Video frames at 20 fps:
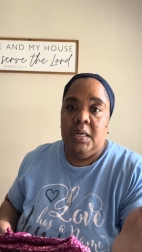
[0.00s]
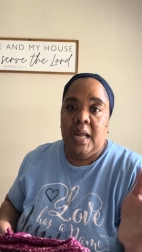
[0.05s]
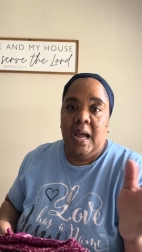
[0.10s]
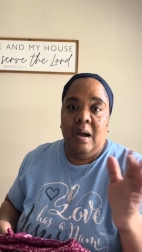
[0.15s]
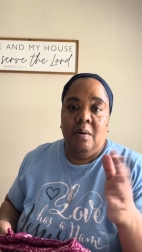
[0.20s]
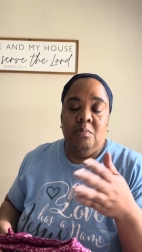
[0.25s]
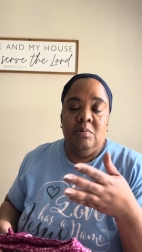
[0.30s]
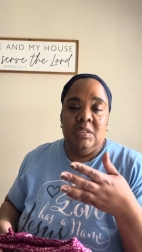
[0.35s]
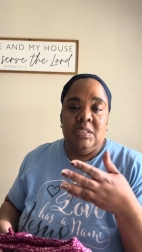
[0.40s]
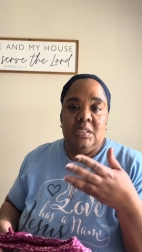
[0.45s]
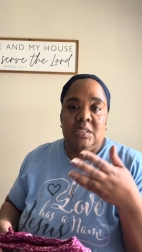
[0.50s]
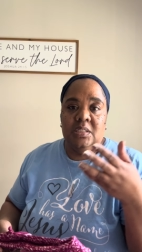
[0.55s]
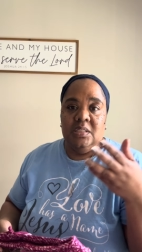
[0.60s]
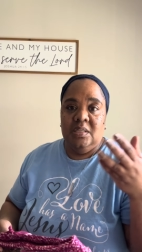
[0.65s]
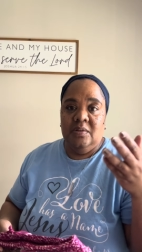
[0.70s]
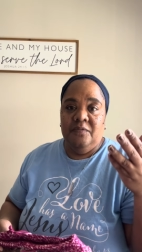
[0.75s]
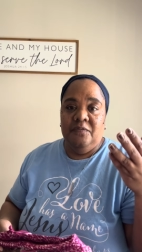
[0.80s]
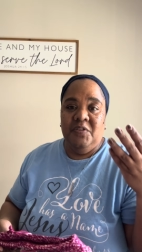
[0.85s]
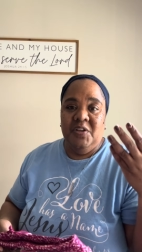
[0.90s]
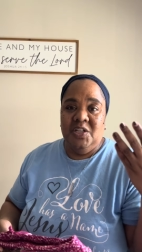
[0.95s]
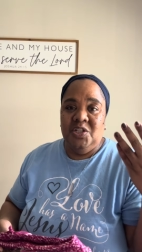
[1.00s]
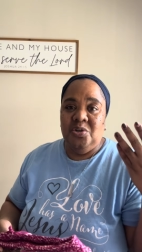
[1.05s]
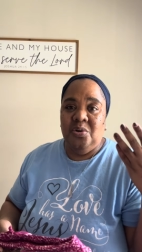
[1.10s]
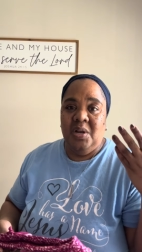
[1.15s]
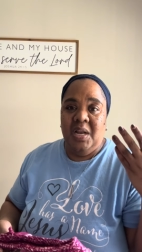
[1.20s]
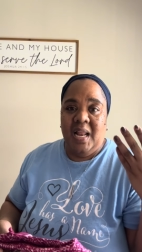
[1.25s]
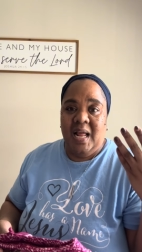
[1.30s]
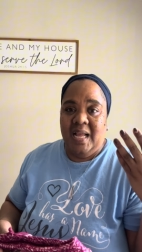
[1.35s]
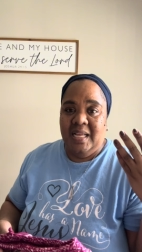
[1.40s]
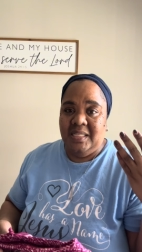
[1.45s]
I was
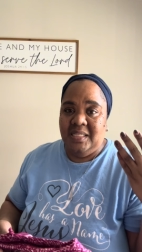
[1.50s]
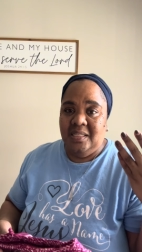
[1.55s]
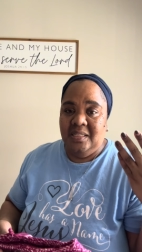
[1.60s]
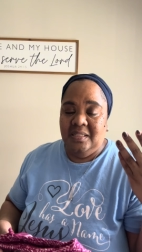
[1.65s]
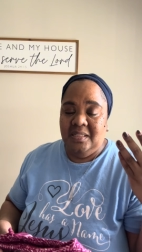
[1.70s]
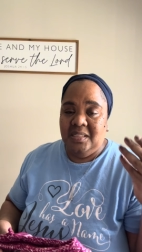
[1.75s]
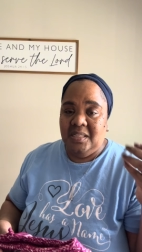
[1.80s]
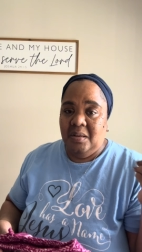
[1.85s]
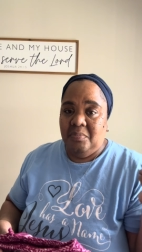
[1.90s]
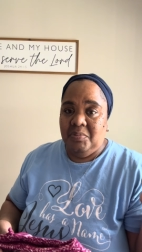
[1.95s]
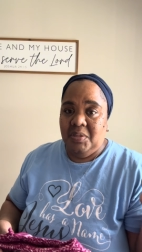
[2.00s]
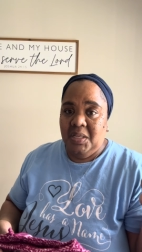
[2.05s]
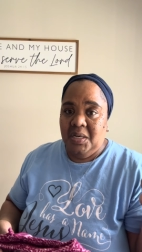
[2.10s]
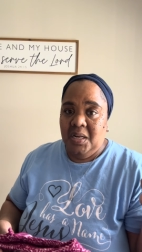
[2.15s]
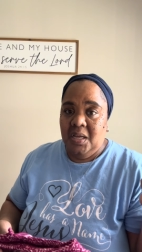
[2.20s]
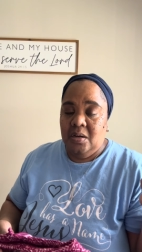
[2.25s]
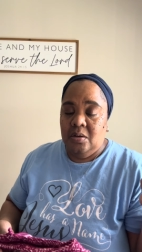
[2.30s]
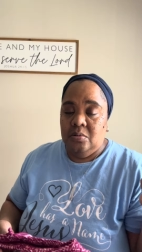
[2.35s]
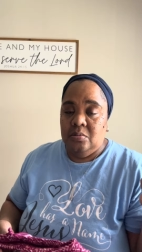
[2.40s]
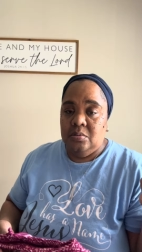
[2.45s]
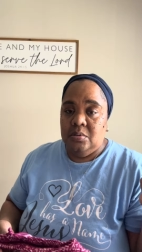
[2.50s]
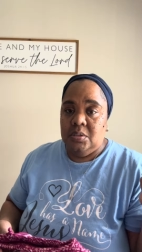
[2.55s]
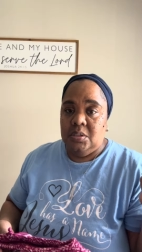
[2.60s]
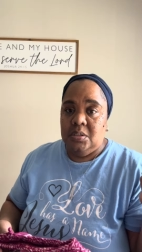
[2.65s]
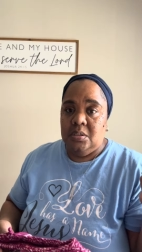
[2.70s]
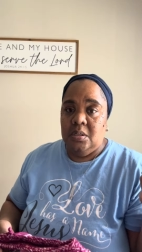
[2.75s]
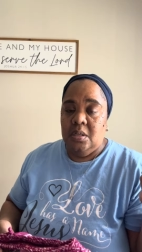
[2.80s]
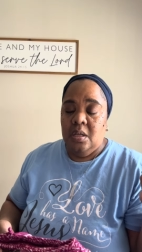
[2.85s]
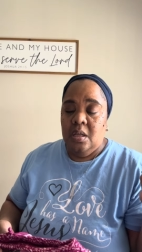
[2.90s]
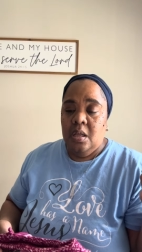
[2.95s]
visualizing something
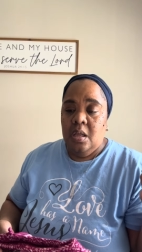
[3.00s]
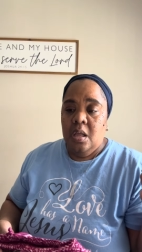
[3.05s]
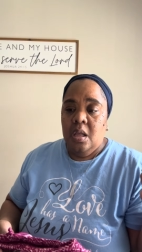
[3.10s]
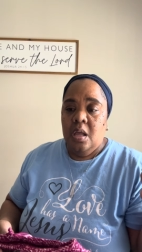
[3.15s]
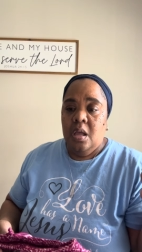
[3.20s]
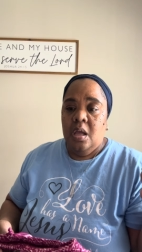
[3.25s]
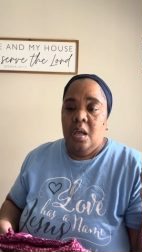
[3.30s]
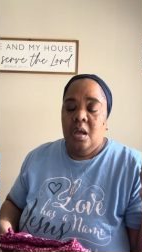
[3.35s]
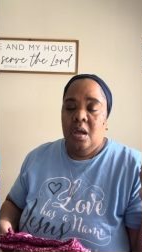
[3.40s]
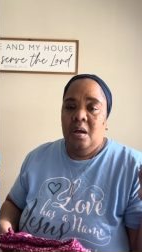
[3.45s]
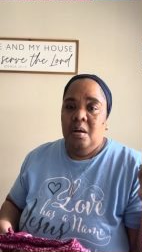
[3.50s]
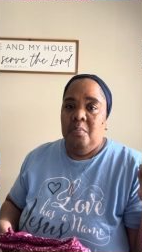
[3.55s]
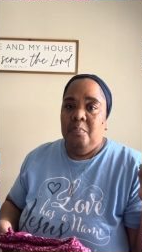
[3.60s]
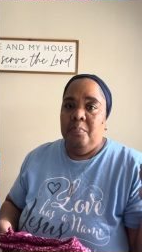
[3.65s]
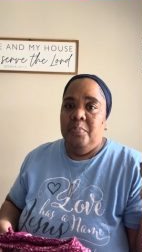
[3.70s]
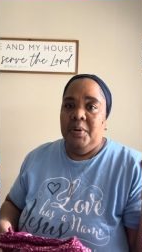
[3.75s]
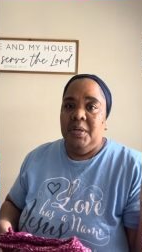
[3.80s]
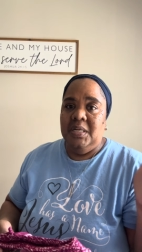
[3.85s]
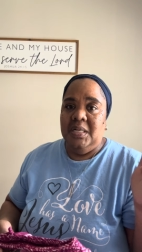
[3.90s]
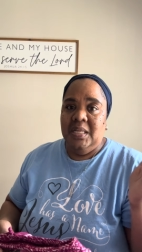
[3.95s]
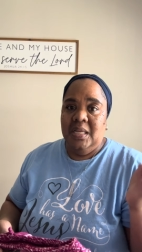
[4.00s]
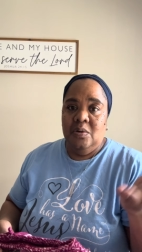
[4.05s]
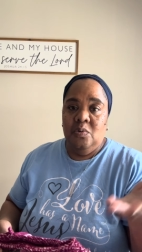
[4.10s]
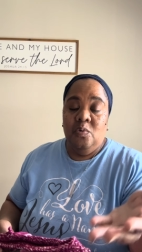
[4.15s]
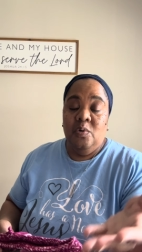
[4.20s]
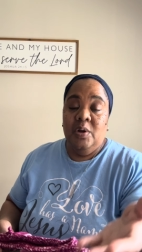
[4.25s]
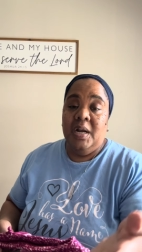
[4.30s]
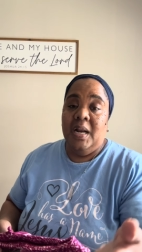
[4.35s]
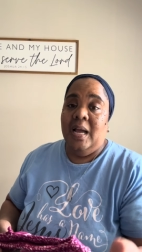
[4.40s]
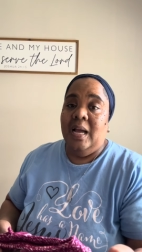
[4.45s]
else, but then
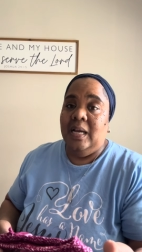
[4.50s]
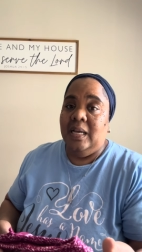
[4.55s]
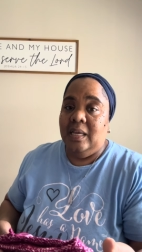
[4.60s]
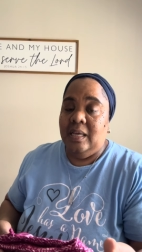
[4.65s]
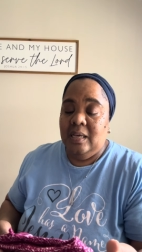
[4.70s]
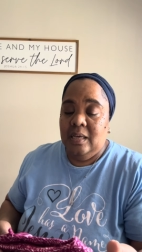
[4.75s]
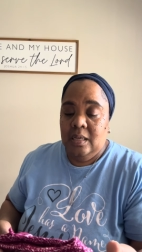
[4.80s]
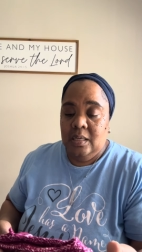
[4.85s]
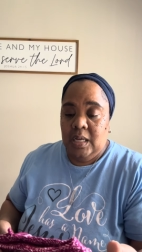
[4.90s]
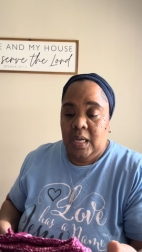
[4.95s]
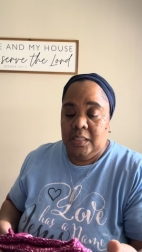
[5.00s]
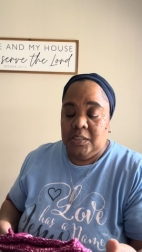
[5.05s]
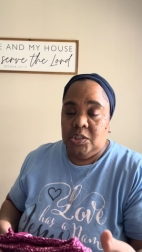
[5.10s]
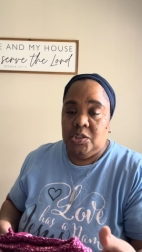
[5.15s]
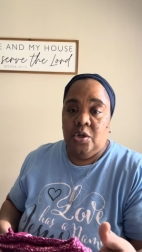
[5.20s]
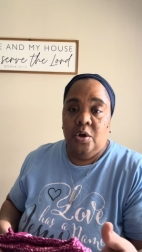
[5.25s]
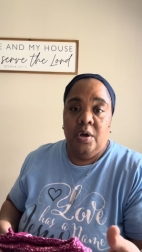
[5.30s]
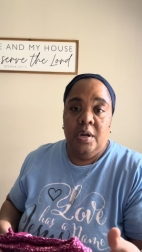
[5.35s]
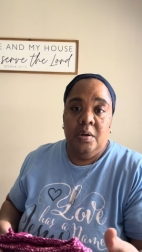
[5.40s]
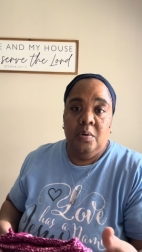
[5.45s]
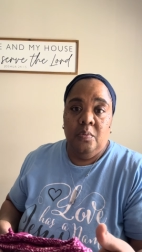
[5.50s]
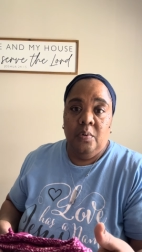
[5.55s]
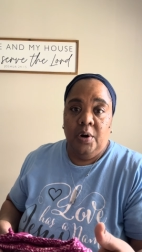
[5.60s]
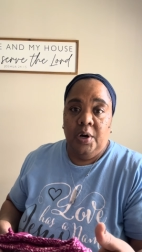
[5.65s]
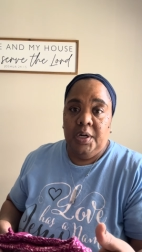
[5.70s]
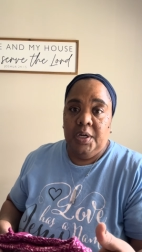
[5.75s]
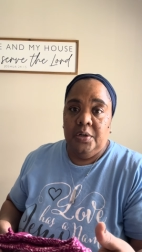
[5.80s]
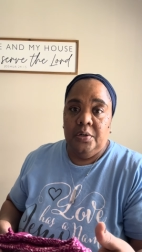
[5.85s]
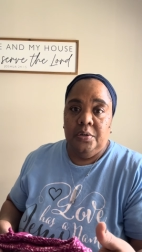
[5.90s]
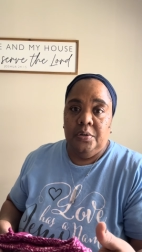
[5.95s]
when I started
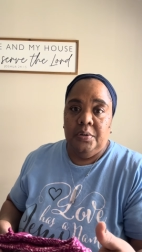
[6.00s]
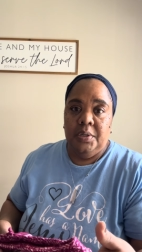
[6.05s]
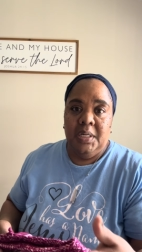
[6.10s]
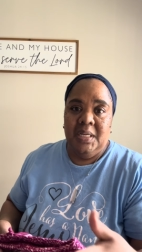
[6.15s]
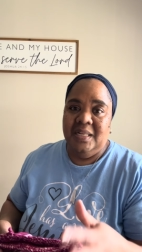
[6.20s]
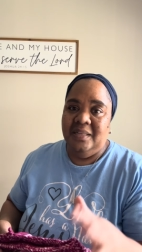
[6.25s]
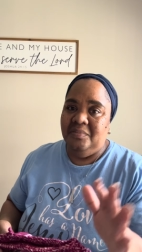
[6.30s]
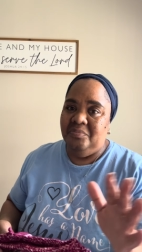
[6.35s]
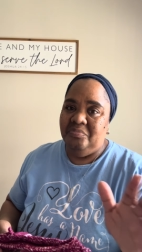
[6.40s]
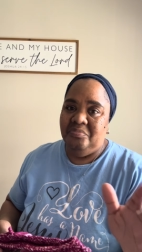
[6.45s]
working on it,